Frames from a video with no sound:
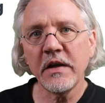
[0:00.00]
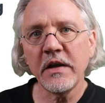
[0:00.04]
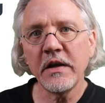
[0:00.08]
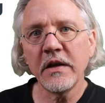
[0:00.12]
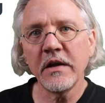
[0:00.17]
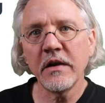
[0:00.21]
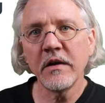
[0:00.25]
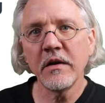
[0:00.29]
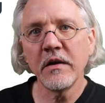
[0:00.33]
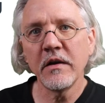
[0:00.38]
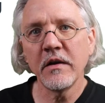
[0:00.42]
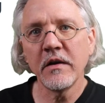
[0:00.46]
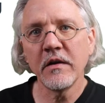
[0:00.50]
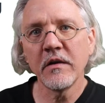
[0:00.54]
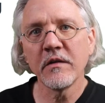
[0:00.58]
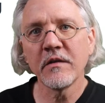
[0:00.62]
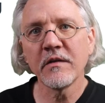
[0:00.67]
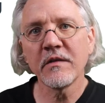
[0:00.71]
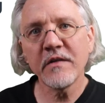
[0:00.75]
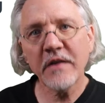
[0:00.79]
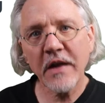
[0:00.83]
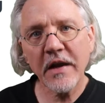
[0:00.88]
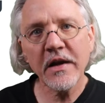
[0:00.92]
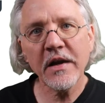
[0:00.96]
in
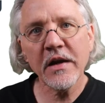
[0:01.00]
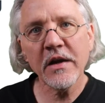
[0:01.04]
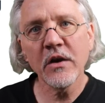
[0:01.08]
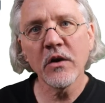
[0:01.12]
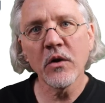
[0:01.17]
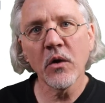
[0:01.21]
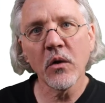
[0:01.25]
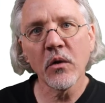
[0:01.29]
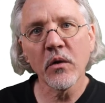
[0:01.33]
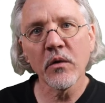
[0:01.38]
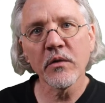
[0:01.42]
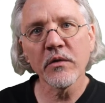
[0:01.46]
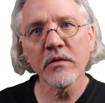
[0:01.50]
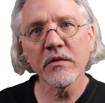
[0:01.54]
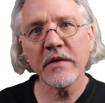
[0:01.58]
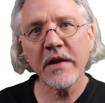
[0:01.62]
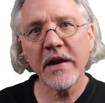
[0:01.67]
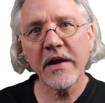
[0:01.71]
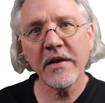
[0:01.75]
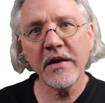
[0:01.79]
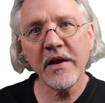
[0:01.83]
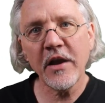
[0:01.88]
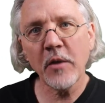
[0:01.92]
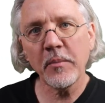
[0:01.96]
setting goals
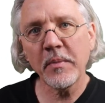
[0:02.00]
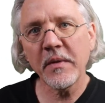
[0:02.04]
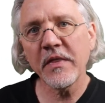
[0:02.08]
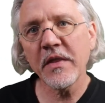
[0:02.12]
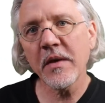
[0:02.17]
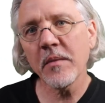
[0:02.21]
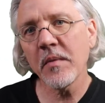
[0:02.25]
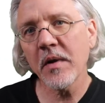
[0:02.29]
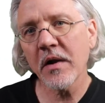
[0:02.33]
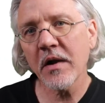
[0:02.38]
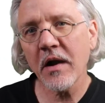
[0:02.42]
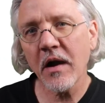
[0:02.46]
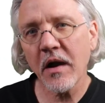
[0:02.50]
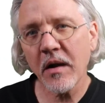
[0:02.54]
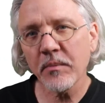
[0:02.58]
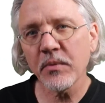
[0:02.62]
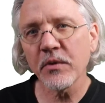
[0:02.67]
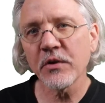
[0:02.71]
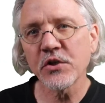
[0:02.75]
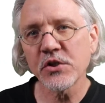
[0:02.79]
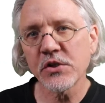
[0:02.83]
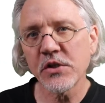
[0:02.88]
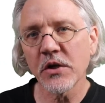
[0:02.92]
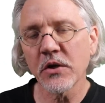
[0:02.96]
and helping them
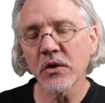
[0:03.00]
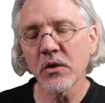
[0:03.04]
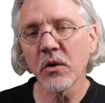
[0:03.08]
accomplish their